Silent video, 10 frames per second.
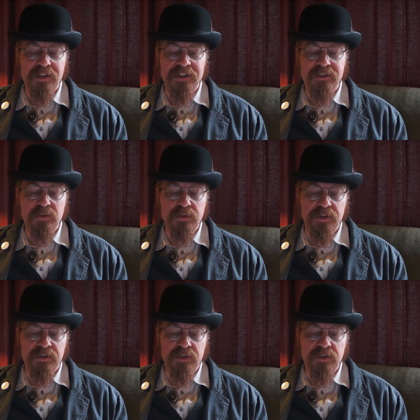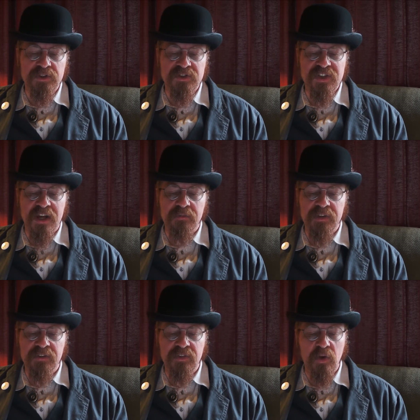till the dirges of
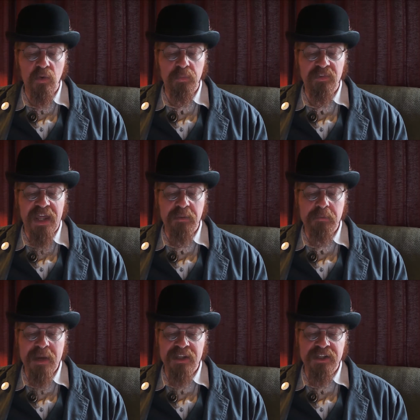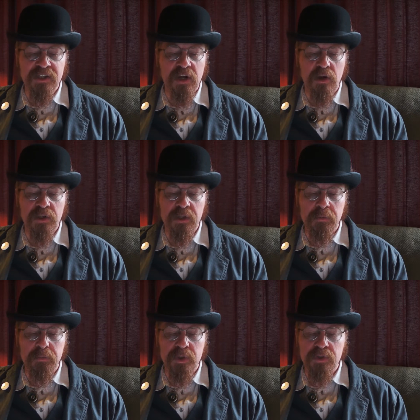his hopes that melancholy
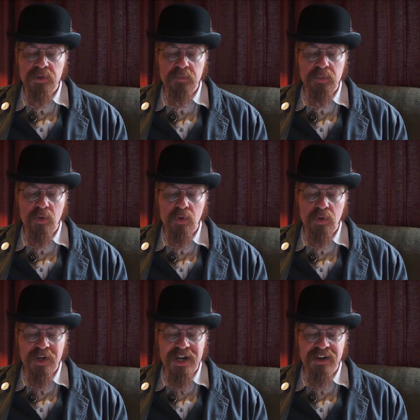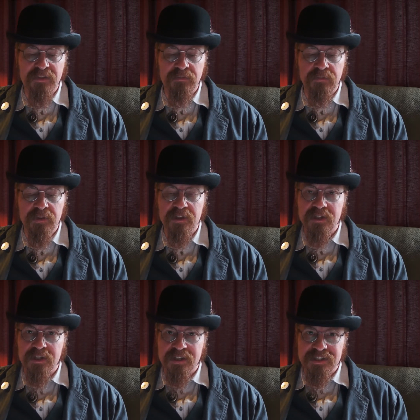burden bore of
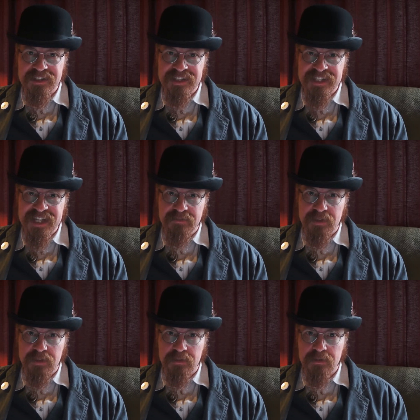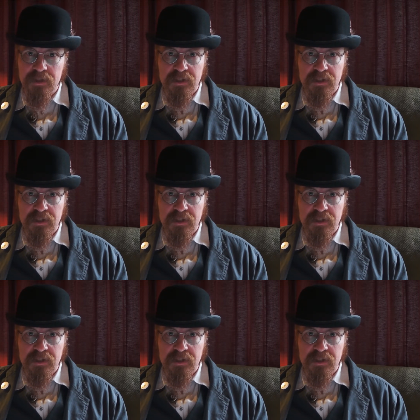never,